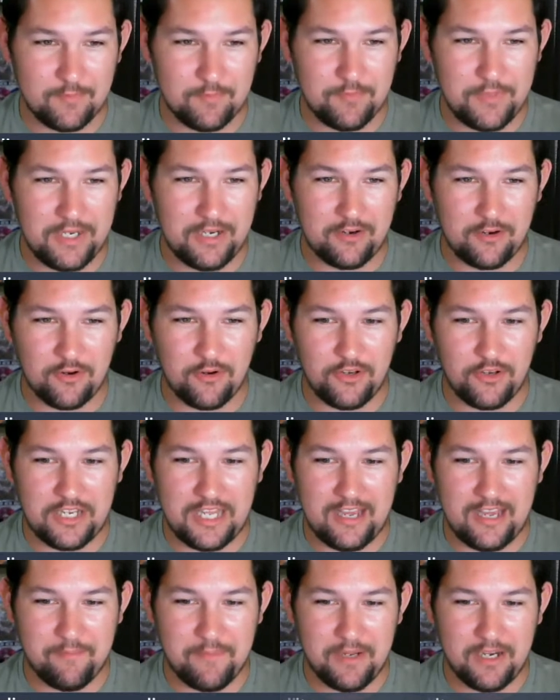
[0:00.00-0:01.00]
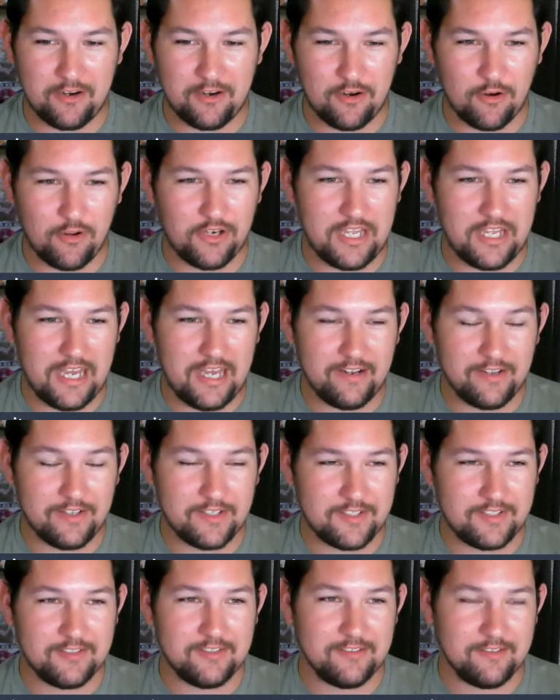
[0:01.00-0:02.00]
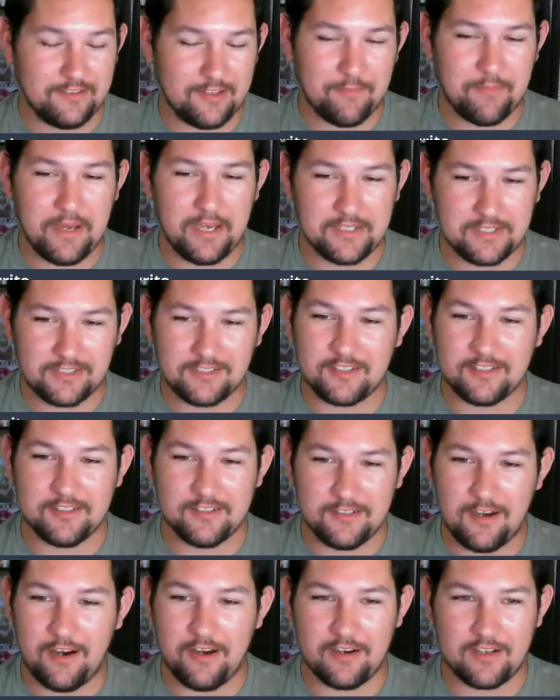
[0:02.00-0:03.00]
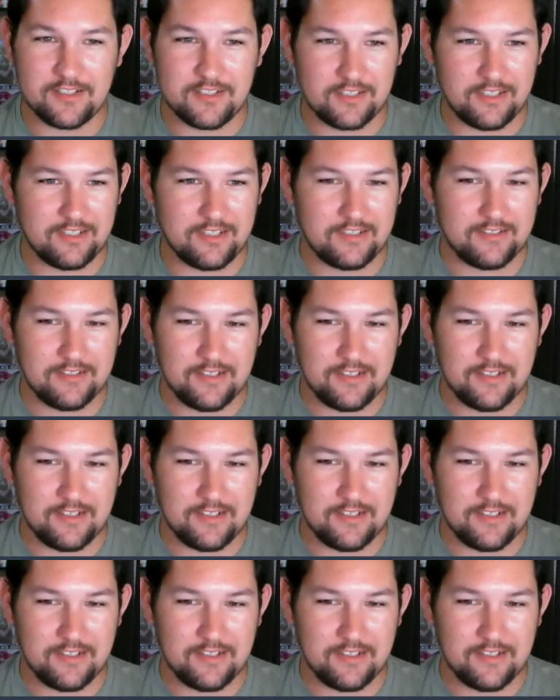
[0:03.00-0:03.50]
Being a girl dad, being a girl dad is the best, honestly.